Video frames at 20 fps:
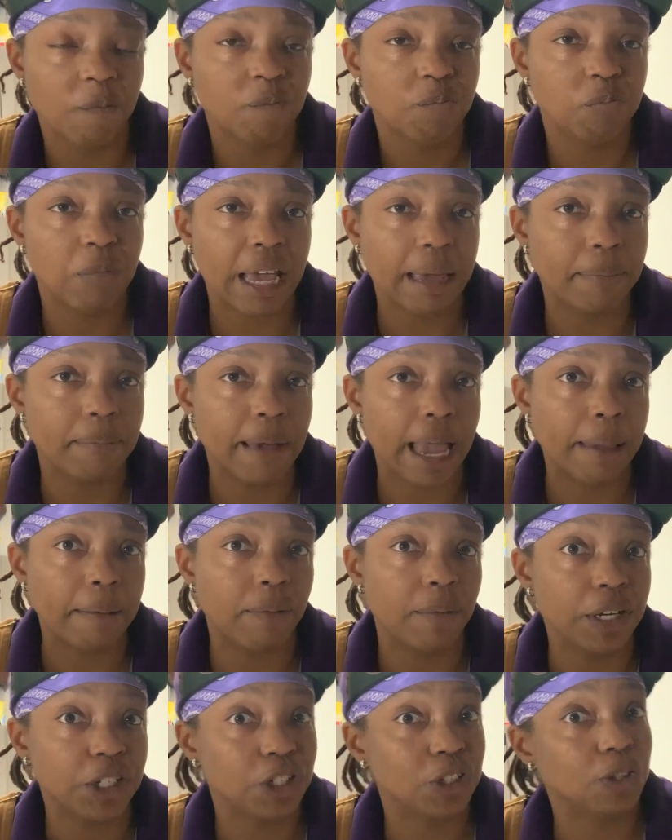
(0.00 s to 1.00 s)
maybe
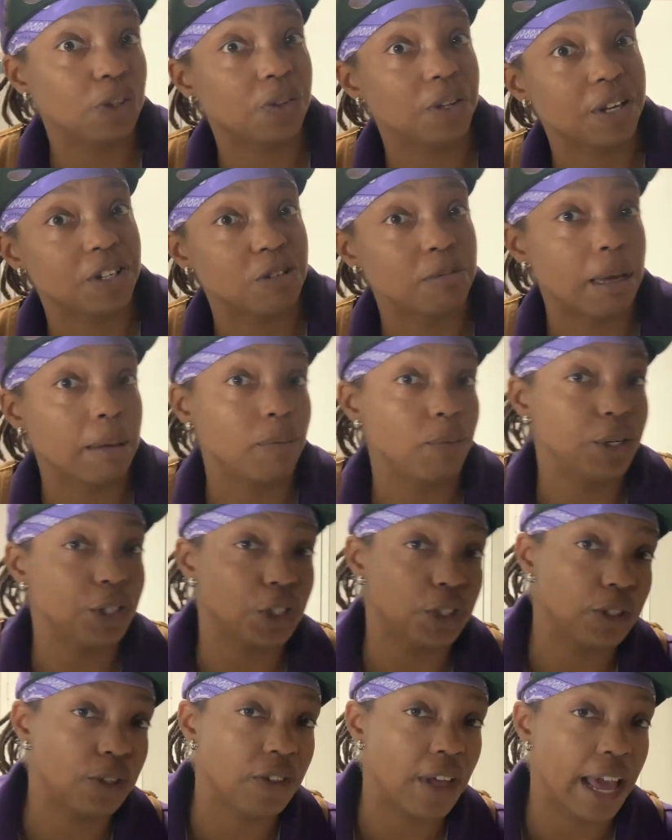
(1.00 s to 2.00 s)
we should do this or maybe we
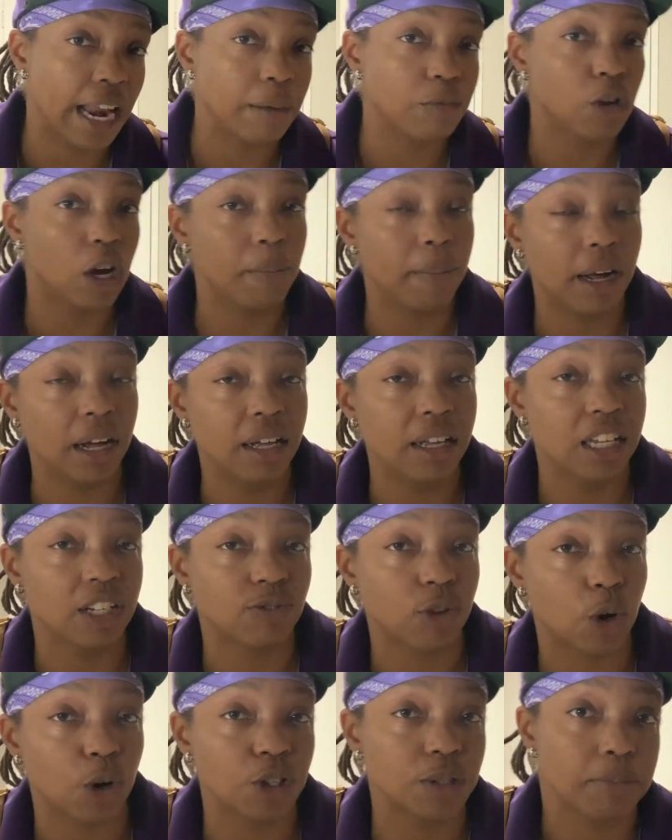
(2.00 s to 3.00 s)
should do that. I'm talking about as
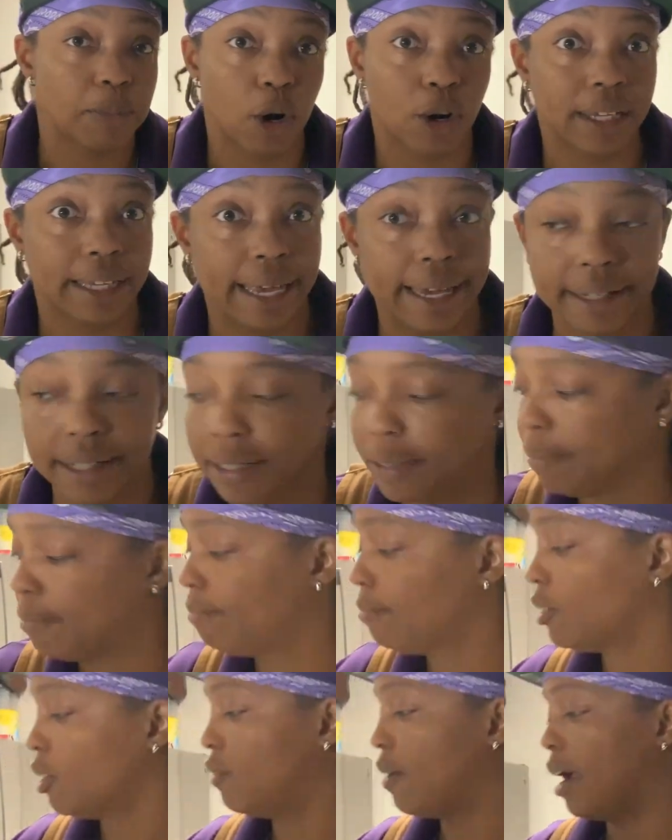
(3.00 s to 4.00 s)
far as market,
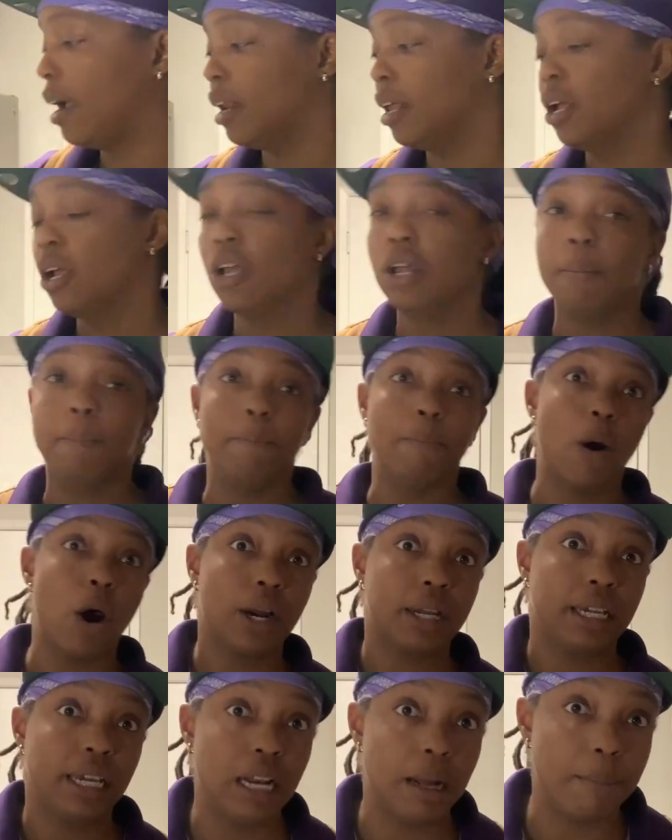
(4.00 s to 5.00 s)
right?
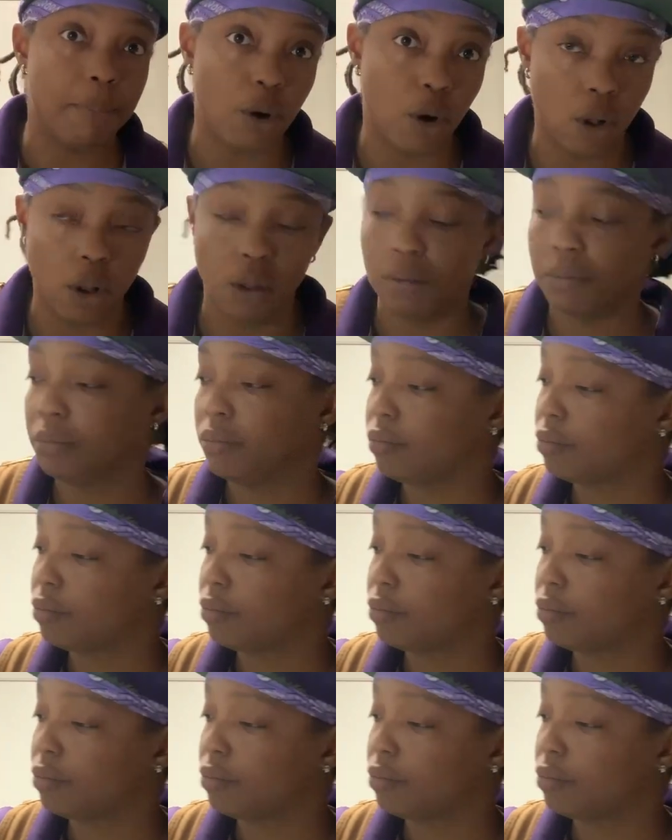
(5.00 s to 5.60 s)
Marketable.